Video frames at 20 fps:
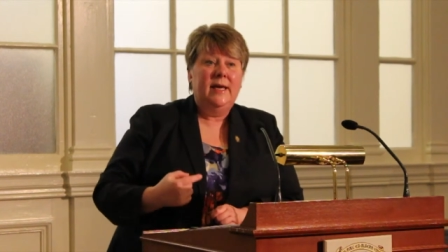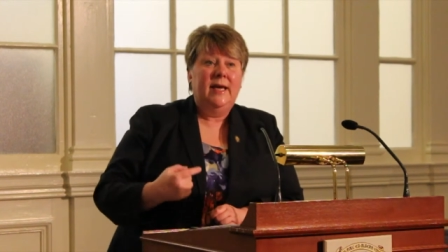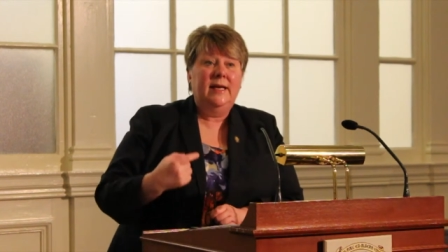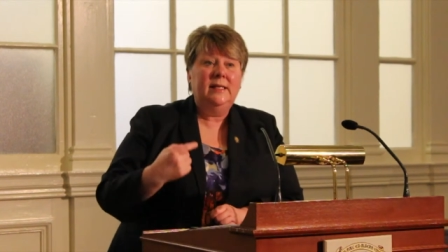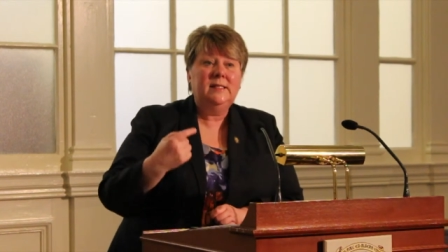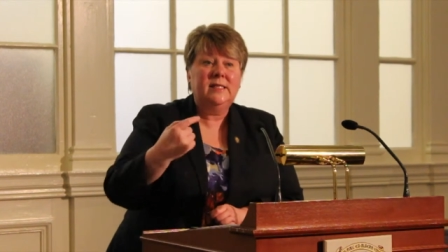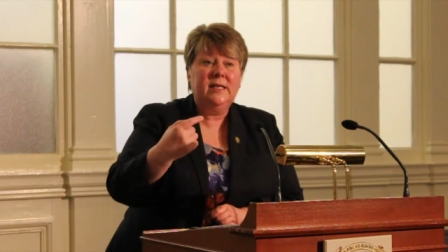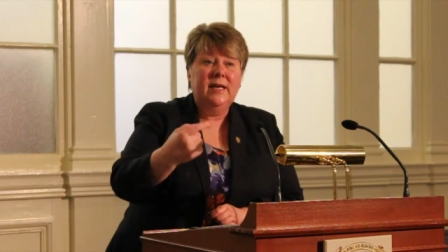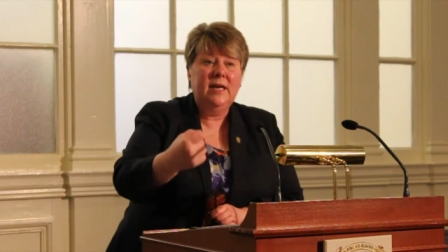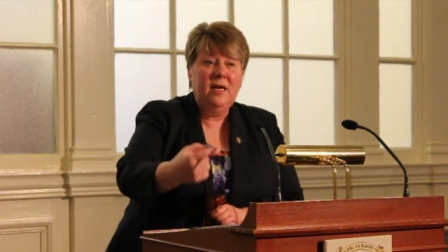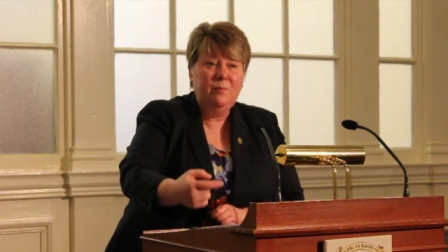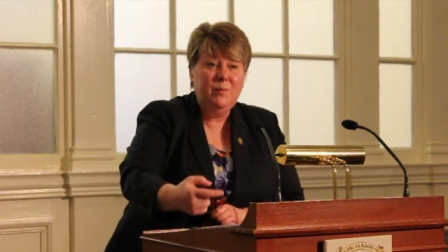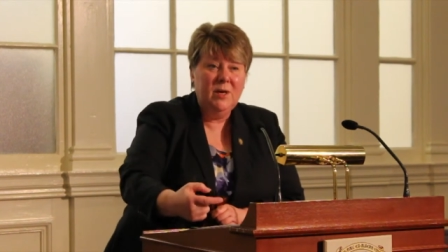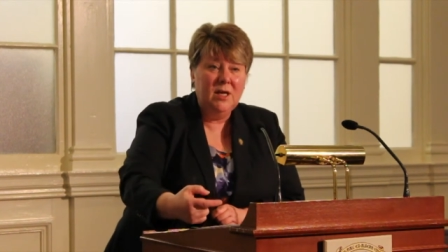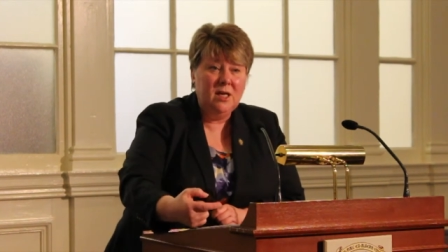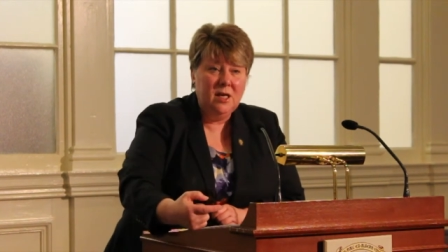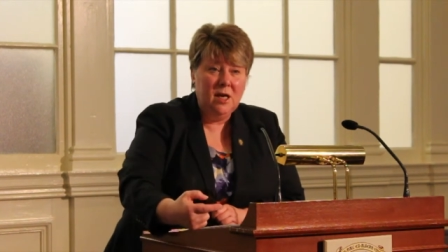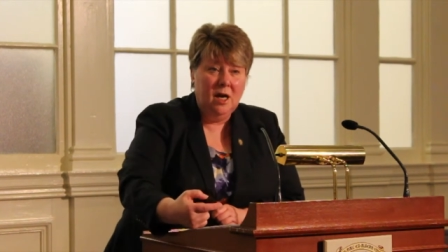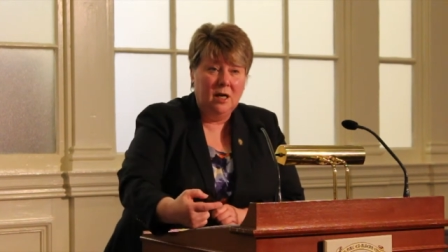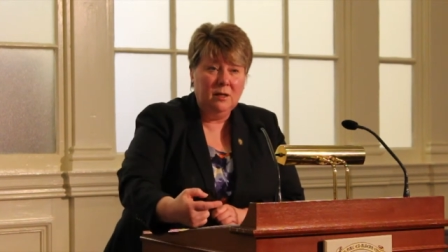it's
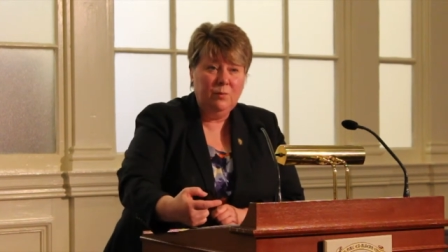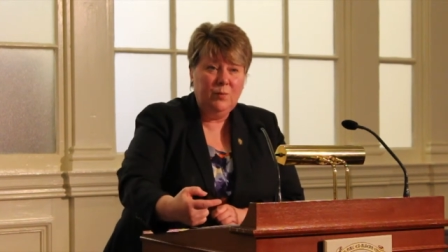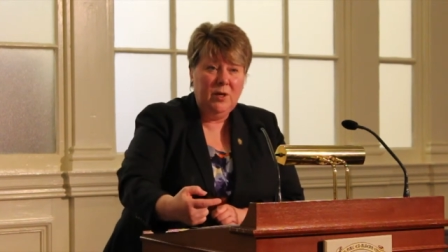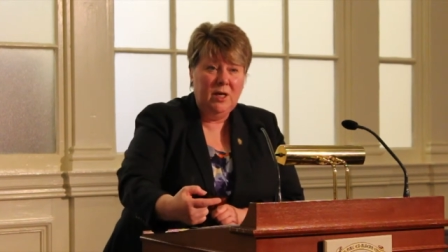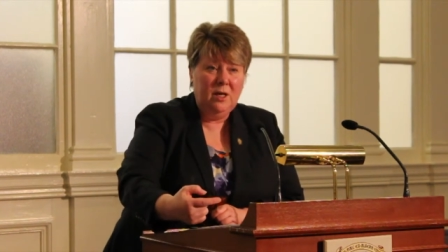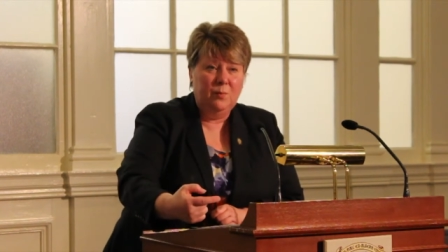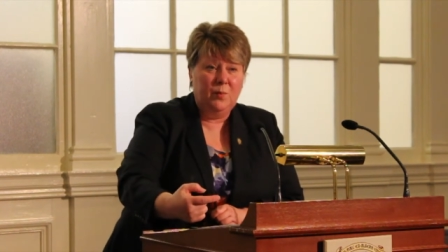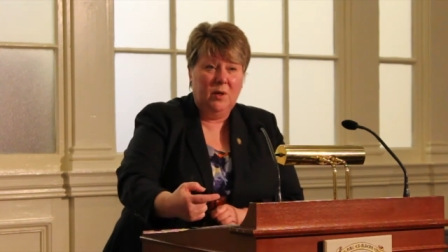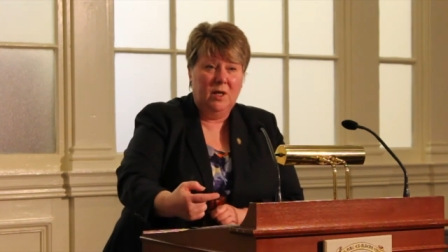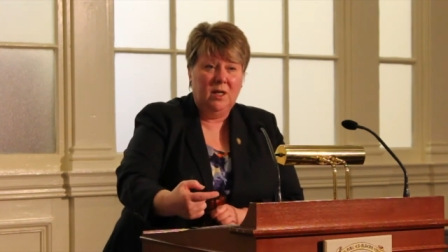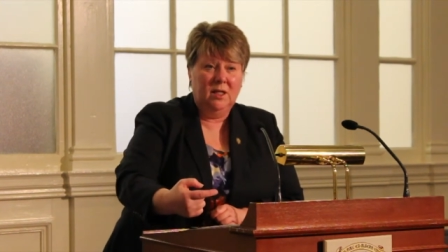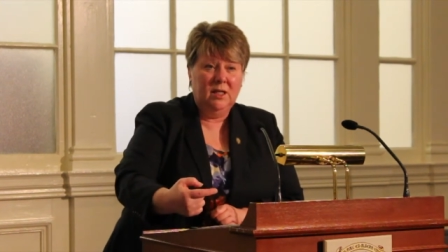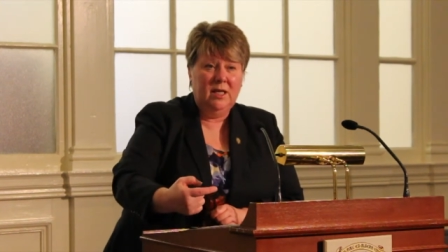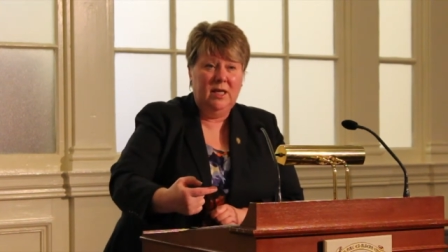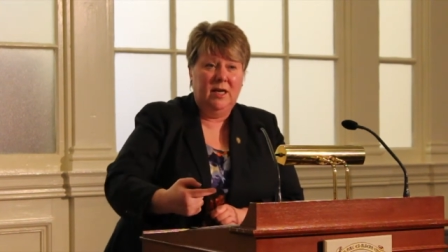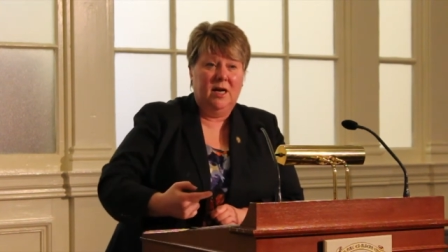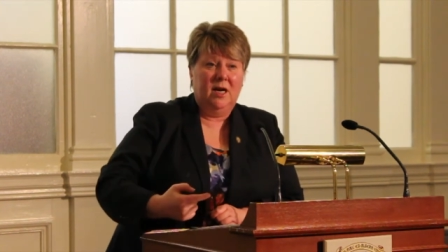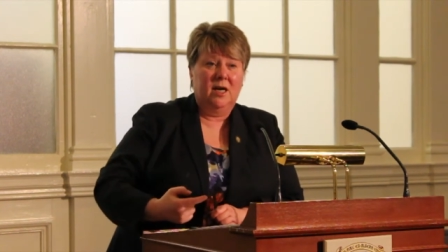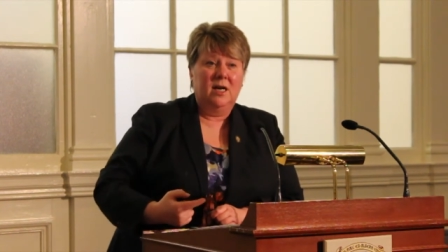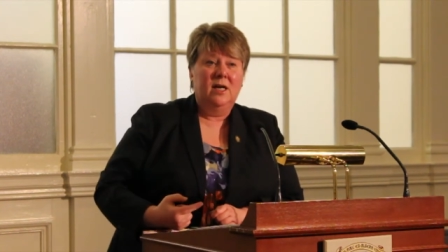keeping young people
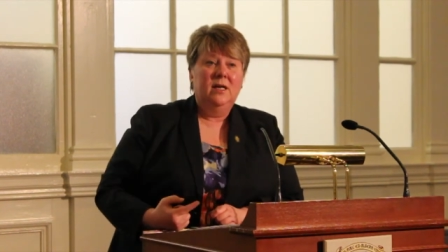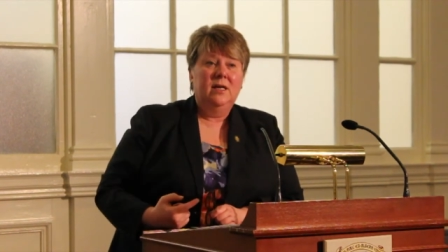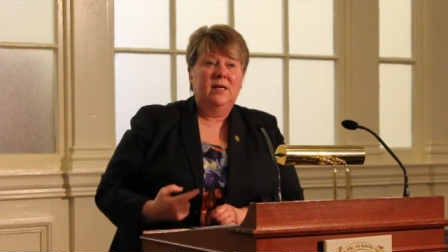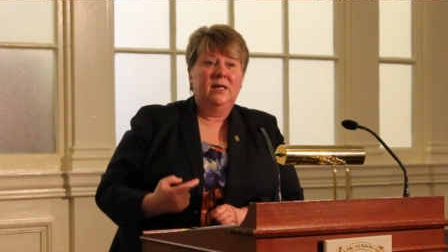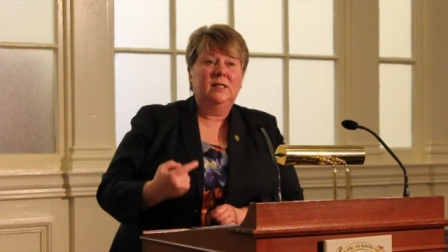here,